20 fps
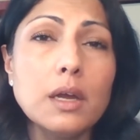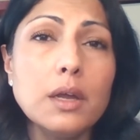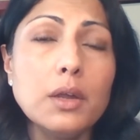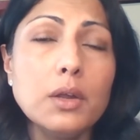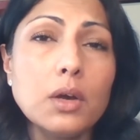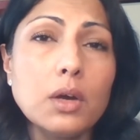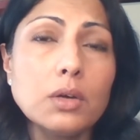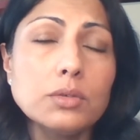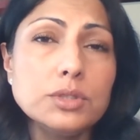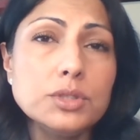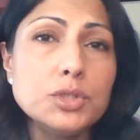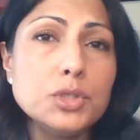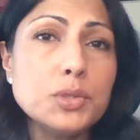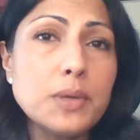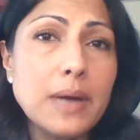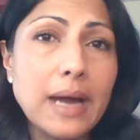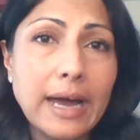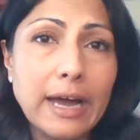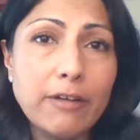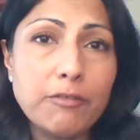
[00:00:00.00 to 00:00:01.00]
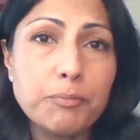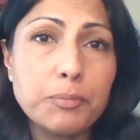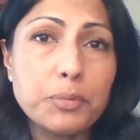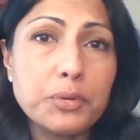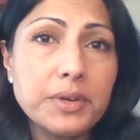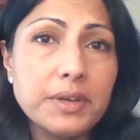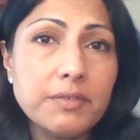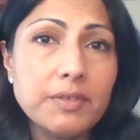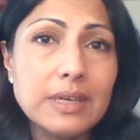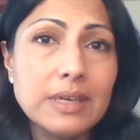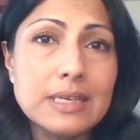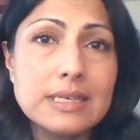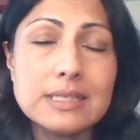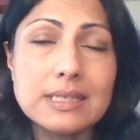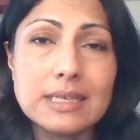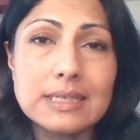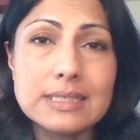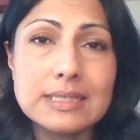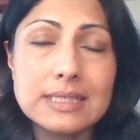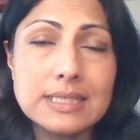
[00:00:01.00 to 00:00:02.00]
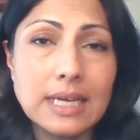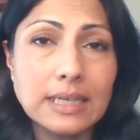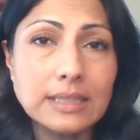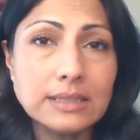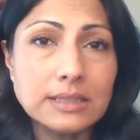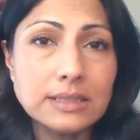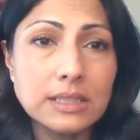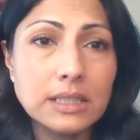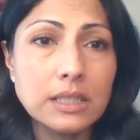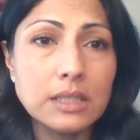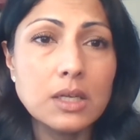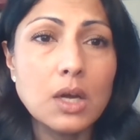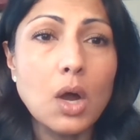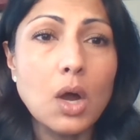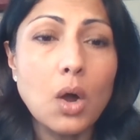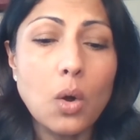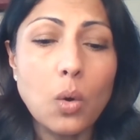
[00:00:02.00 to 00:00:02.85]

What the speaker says: did you have previous extended